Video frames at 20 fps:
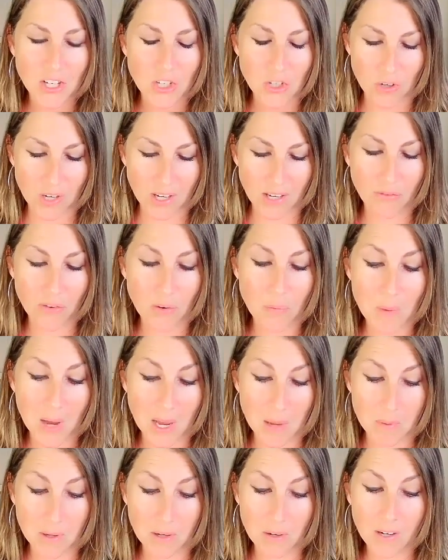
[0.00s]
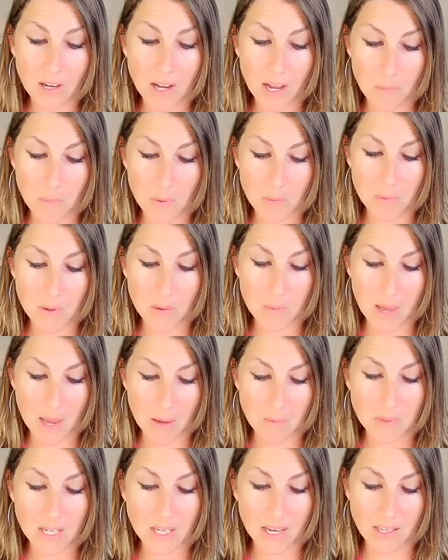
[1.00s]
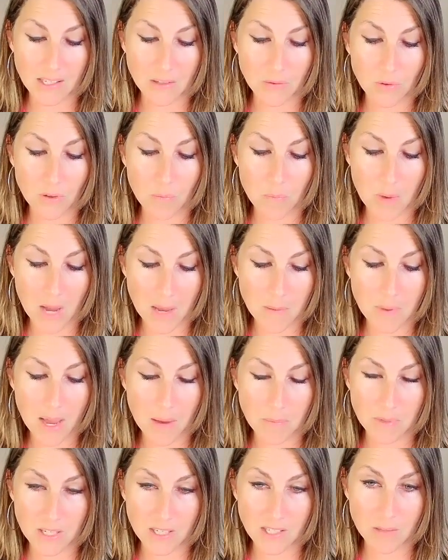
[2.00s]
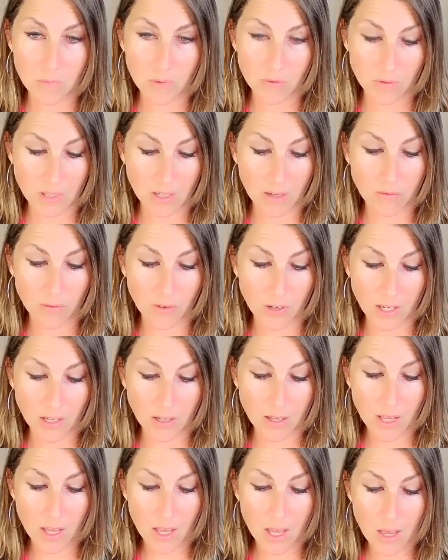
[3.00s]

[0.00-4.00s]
drink from my bitter cup and be baptized with my baptism of suffering.